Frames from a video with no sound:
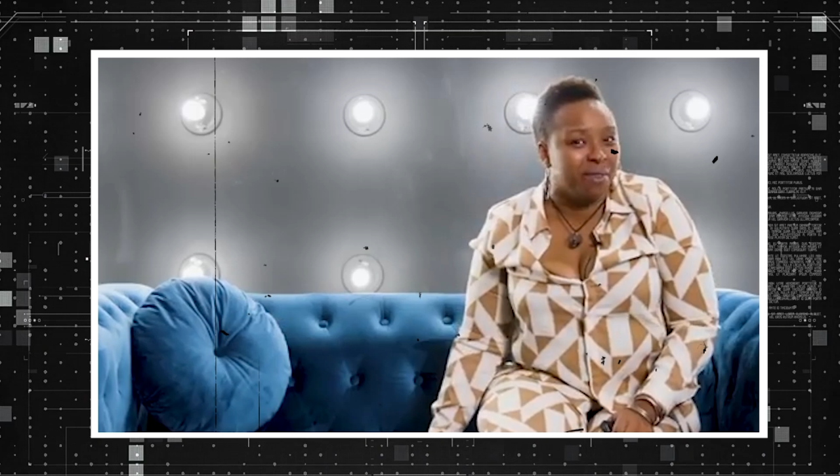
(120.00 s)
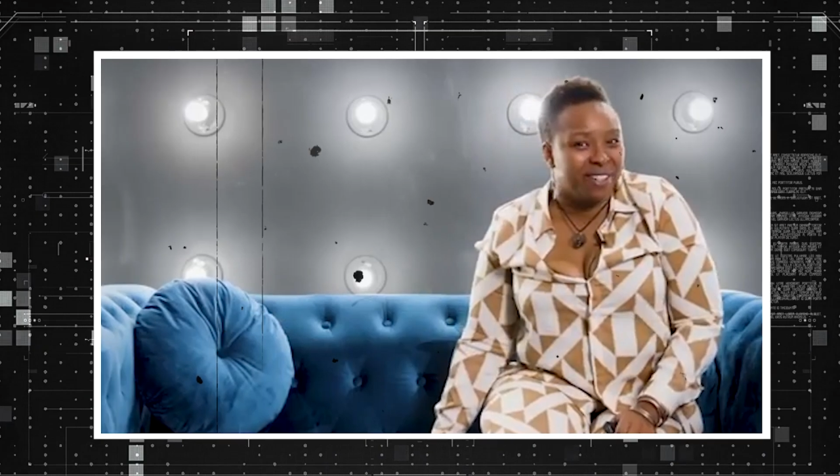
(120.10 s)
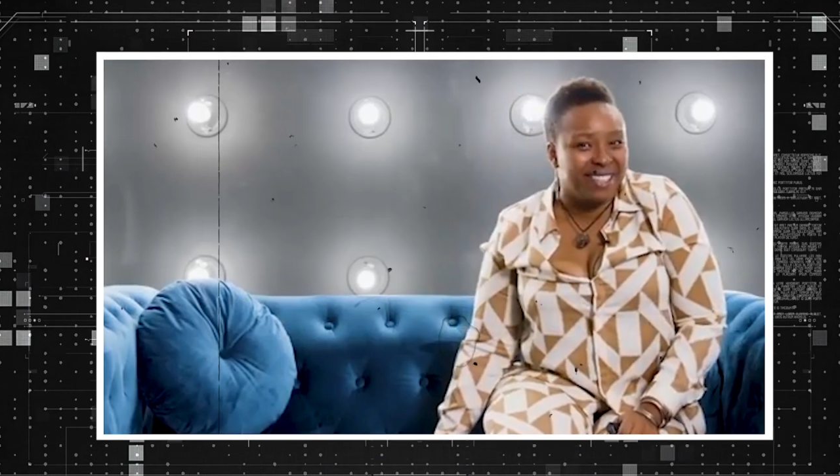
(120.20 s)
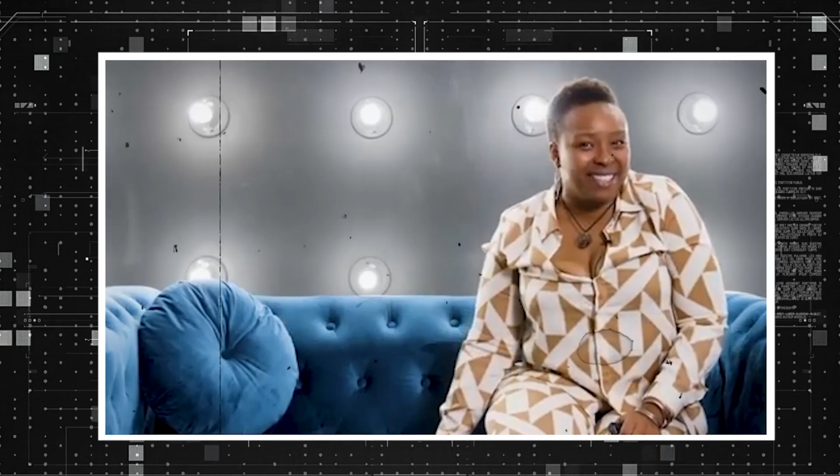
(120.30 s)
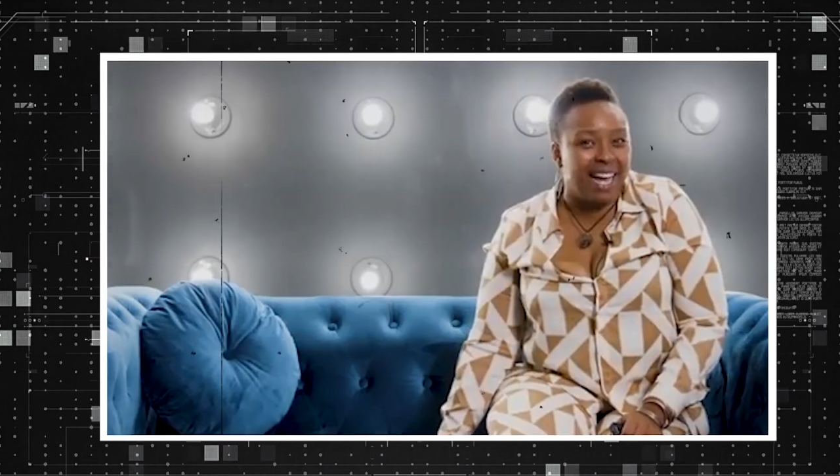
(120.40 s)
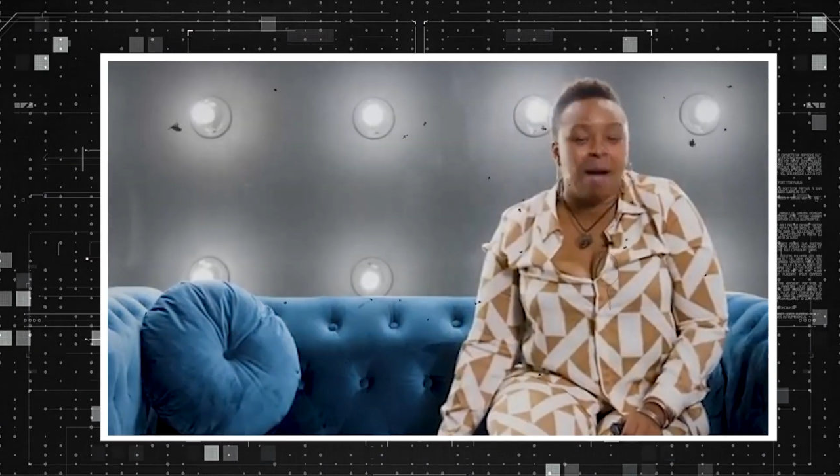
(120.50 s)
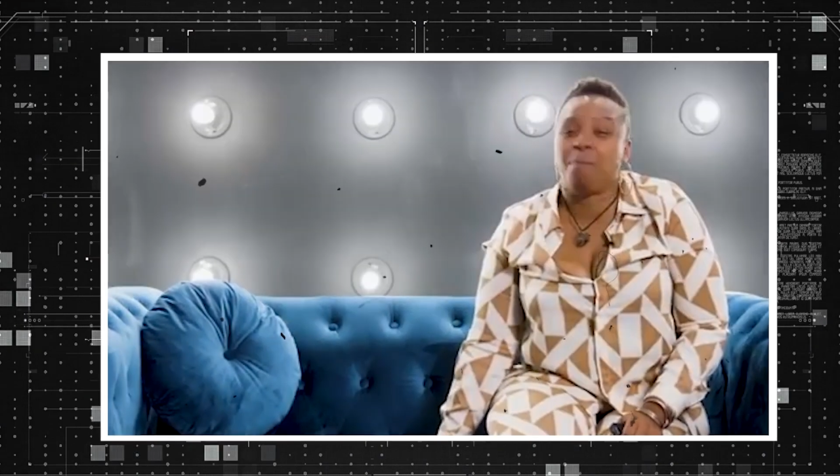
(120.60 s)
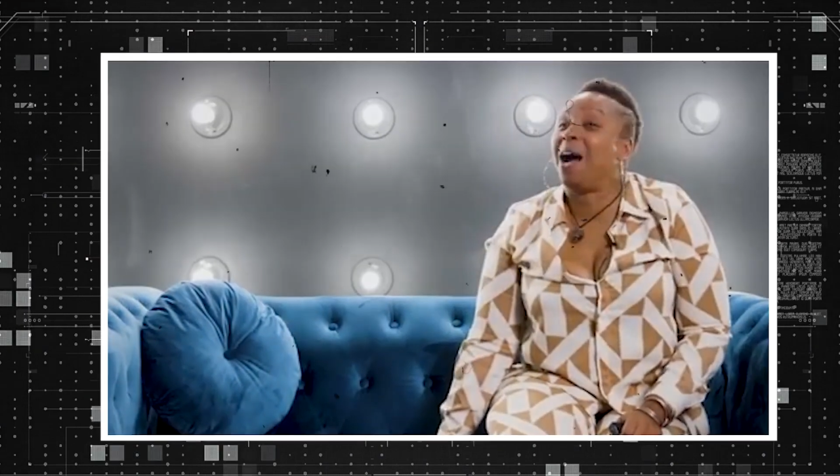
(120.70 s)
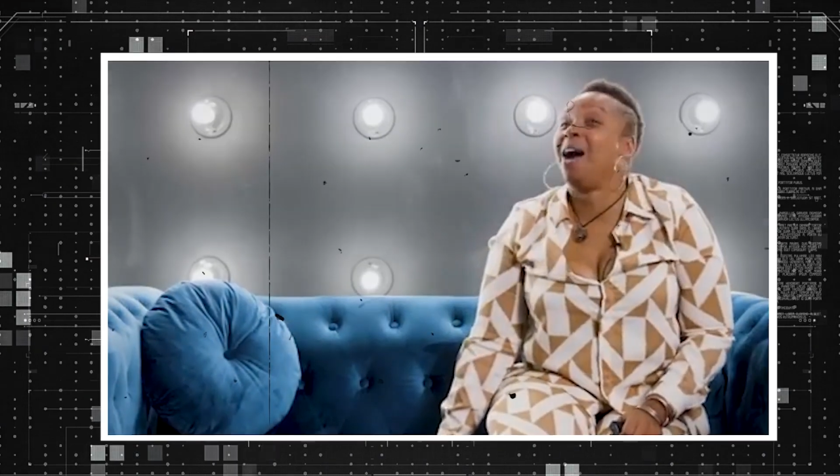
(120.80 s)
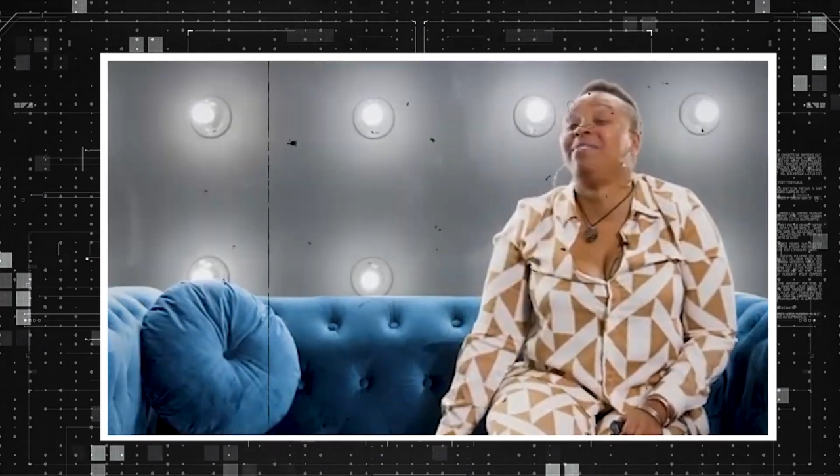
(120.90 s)
I
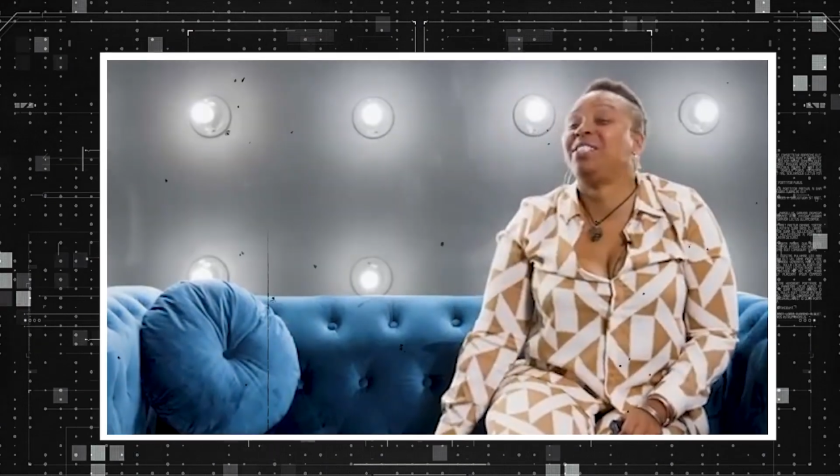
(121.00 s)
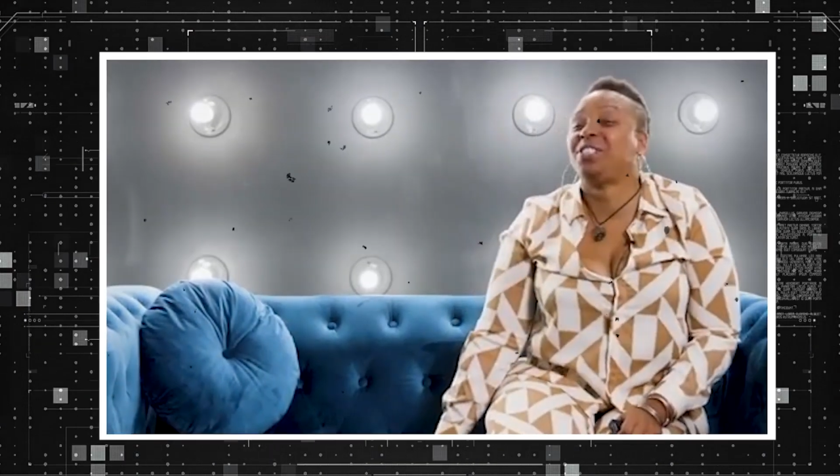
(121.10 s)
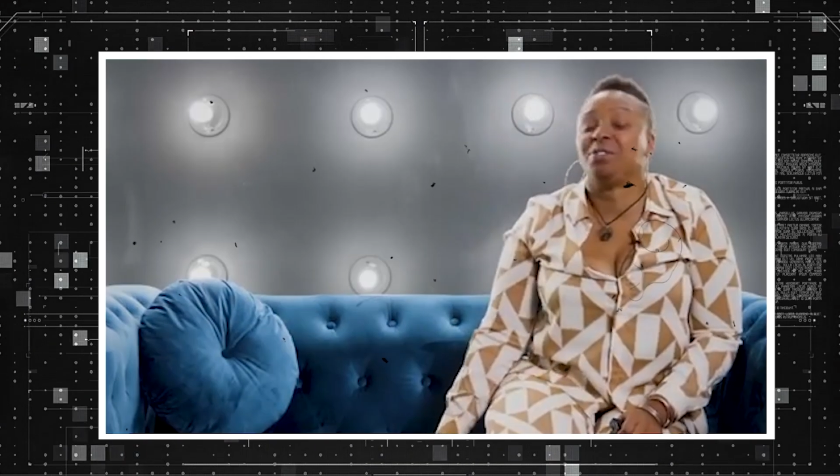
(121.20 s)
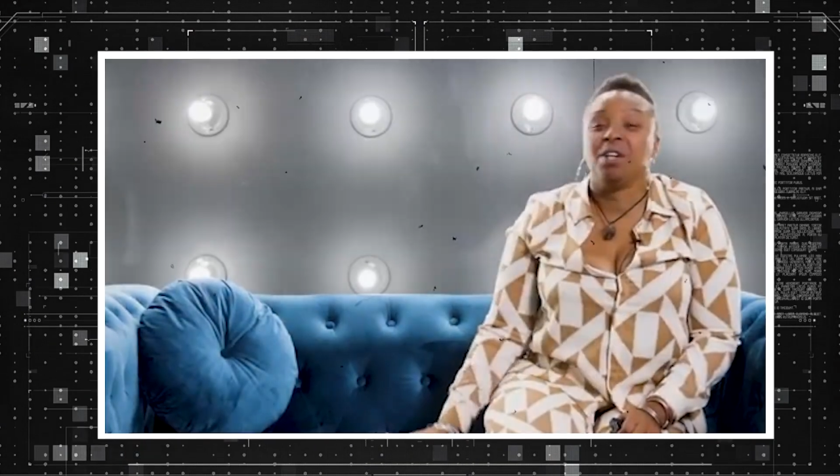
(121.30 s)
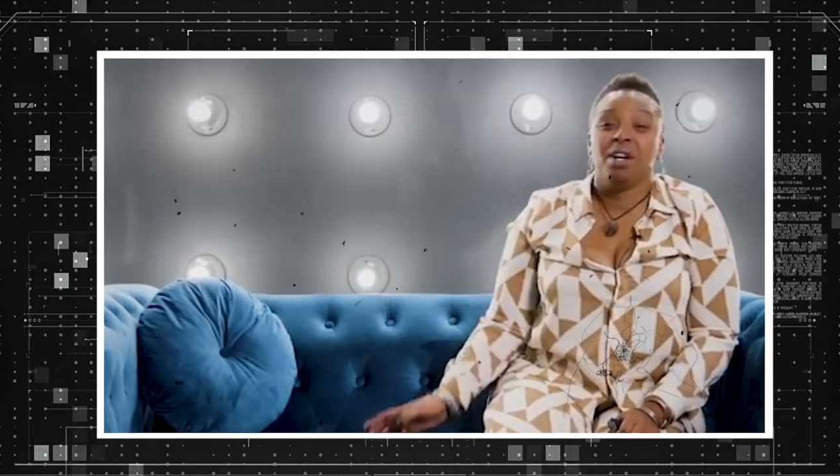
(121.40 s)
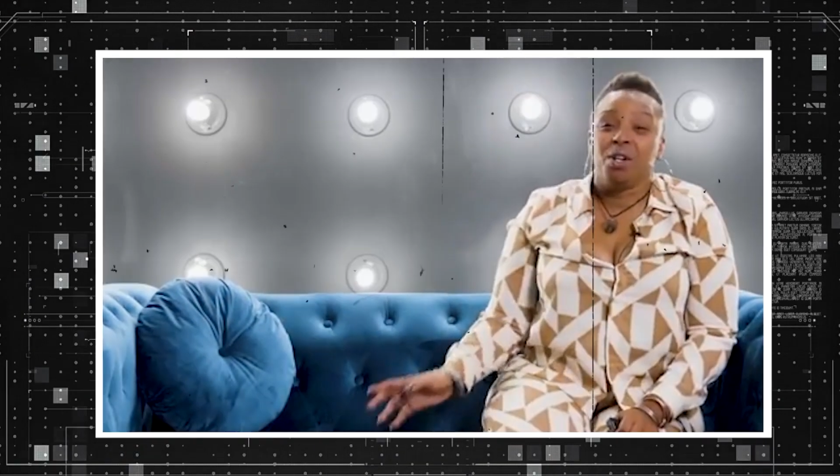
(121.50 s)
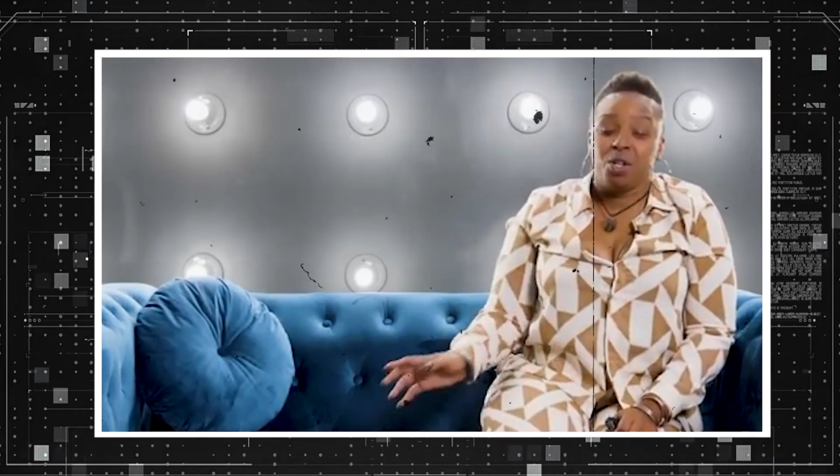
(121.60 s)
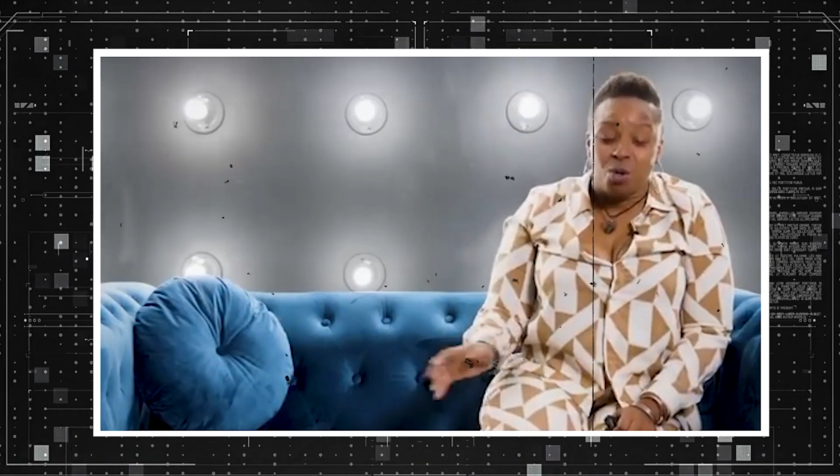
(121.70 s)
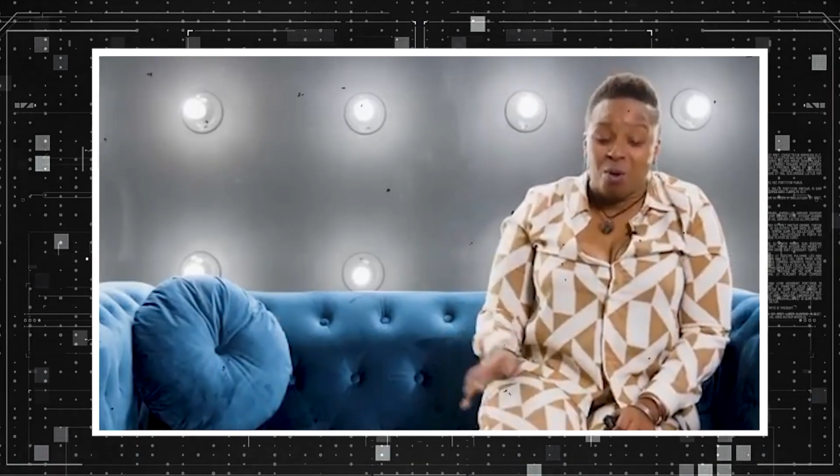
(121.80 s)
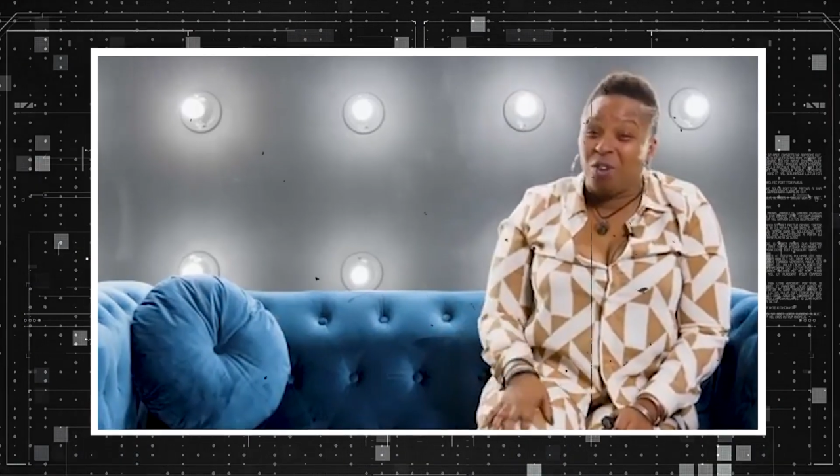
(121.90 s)
promise you, you won't
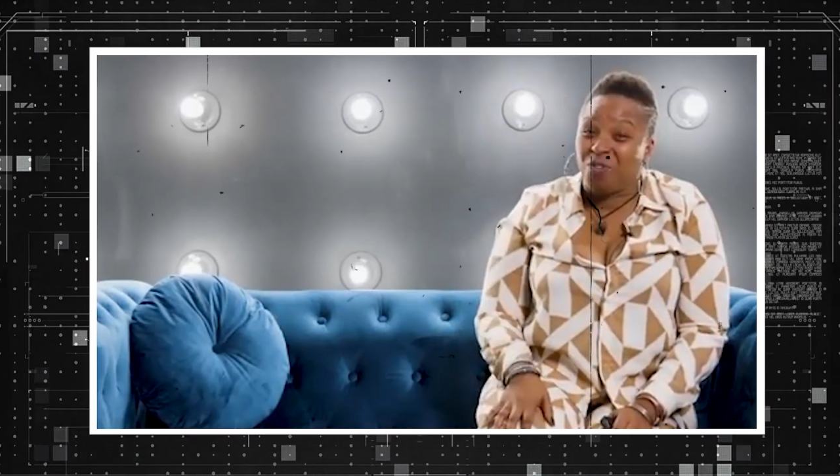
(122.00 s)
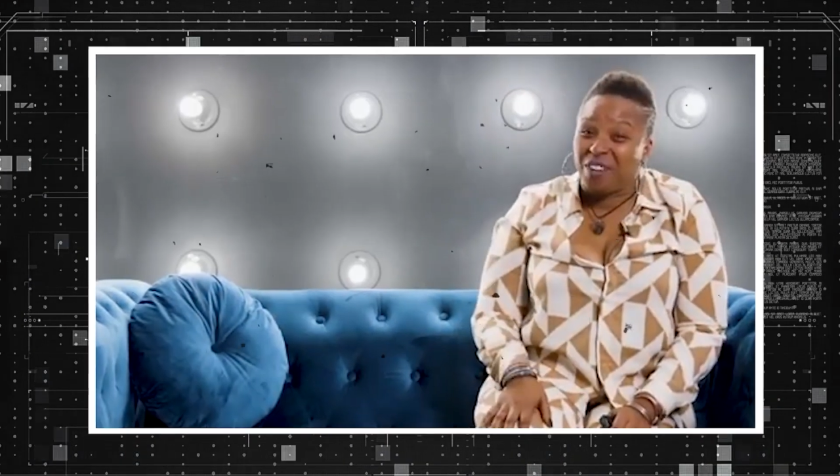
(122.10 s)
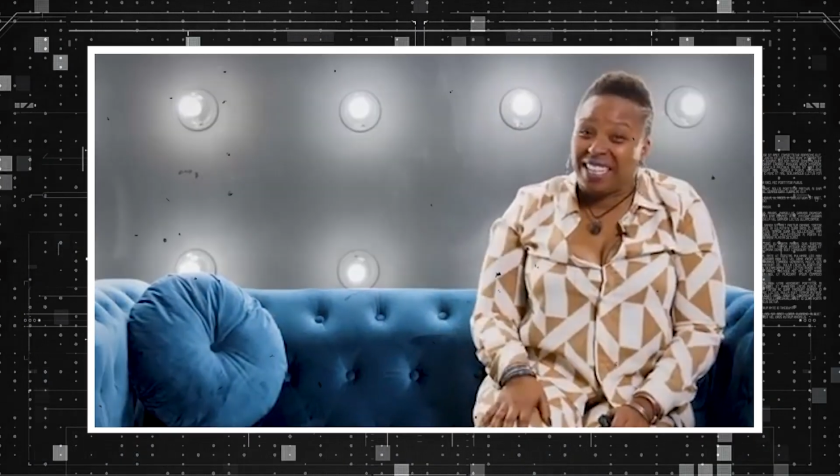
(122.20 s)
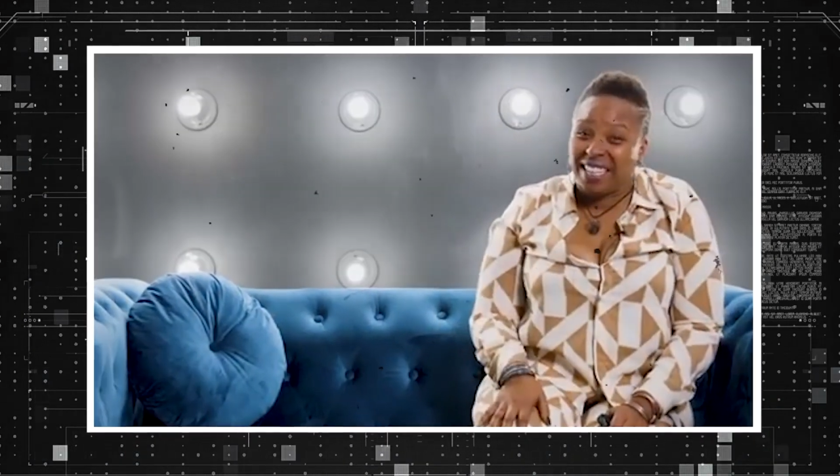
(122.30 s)
feel a thing.